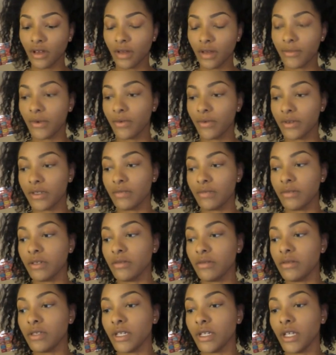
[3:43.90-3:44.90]
I'm going to be
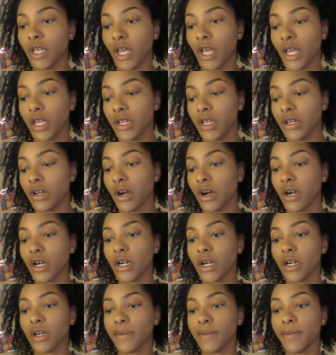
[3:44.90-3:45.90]
using a
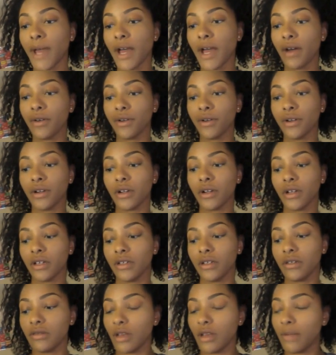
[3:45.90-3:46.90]
darker powder,
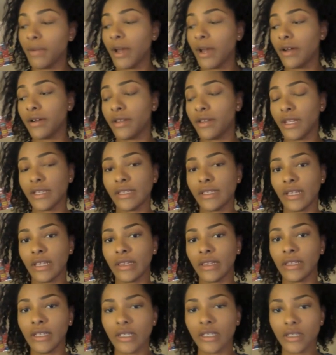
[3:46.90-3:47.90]
a powder that's
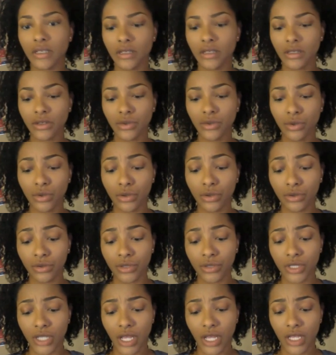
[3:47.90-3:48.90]
at least 2 to
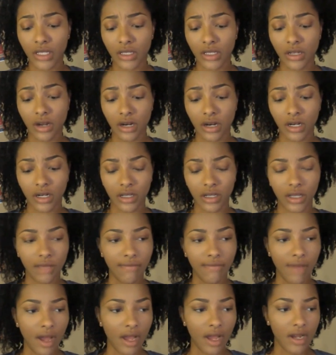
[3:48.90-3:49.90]
3 shades darker
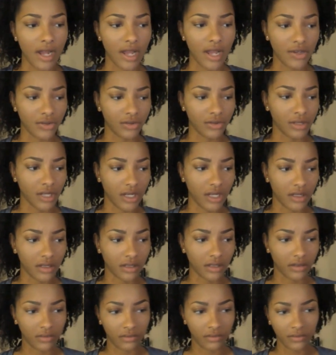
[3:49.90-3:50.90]
than my natural skin
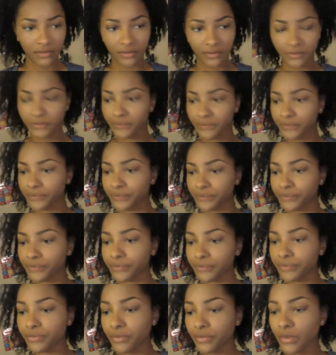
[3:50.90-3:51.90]
tone.
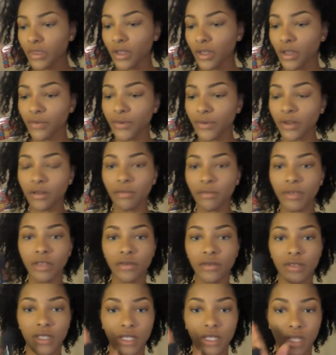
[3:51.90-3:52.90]
And we're going to be
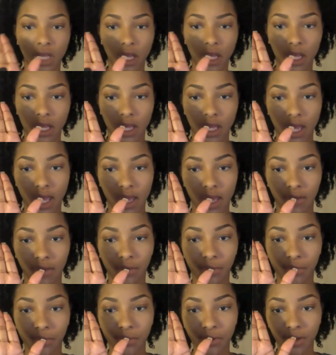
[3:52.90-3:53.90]
using an
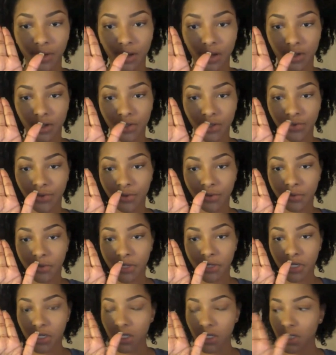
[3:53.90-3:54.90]
angled contour
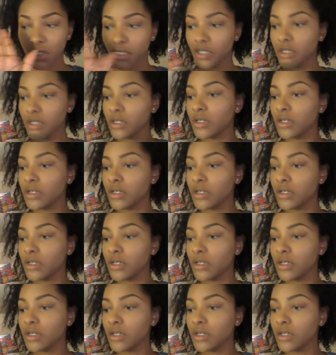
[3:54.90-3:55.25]
brush